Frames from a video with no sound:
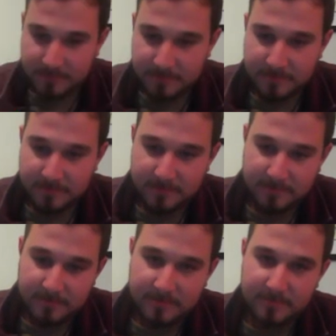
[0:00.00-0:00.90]

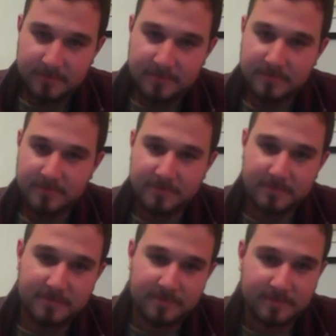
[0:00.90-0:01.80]

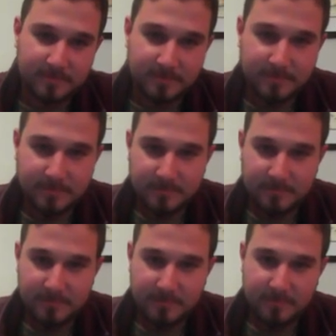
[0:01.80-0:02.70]

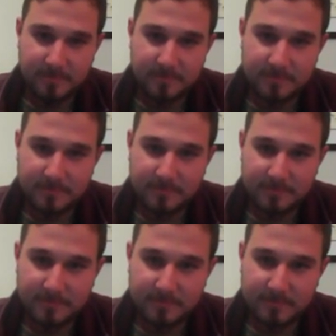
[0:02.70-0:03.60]

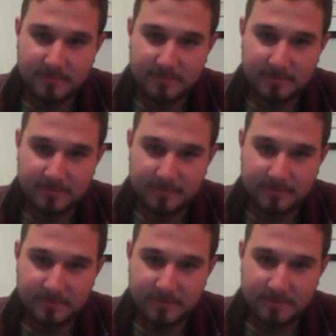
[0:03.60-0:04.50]

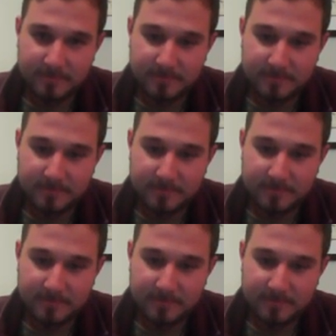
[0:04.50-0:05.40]
(not speaking)